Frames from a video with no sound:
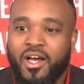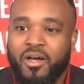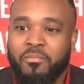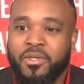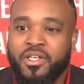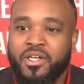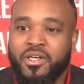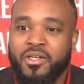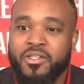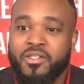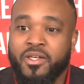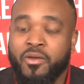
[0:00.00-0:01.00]

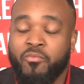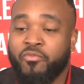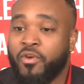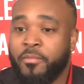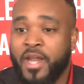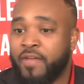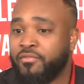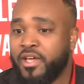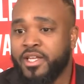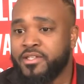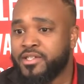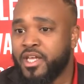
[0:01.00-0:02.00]
because from an
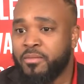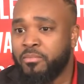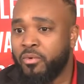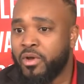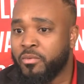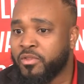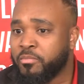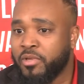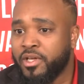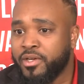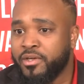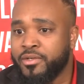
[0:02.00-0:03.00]
athletic standpoint with
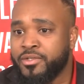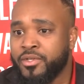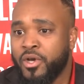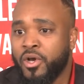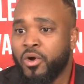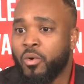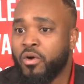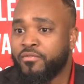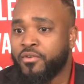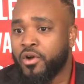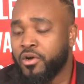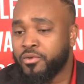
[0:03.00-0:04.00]
players, or
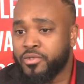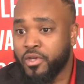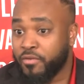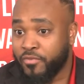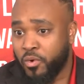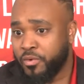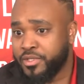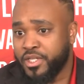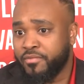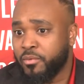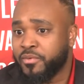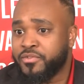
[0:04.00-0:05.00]
of course
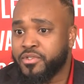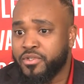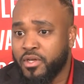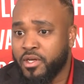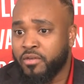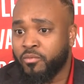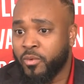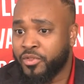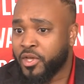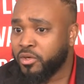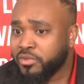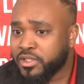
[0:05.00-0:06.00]
even
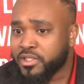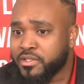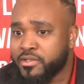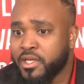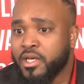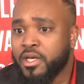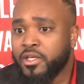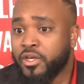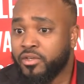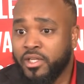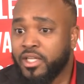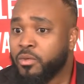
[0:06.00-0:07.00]
with coaches,
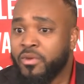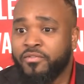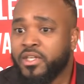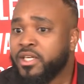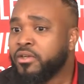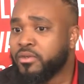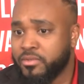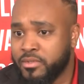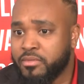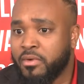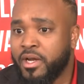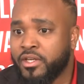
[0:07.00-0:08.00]
you're dealing with
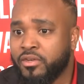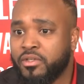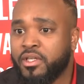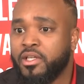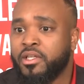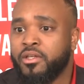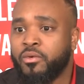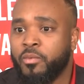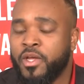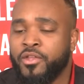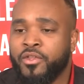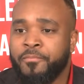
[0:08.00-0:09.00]
leaders, right? You're dealing
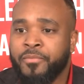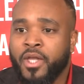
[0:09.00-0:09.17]
with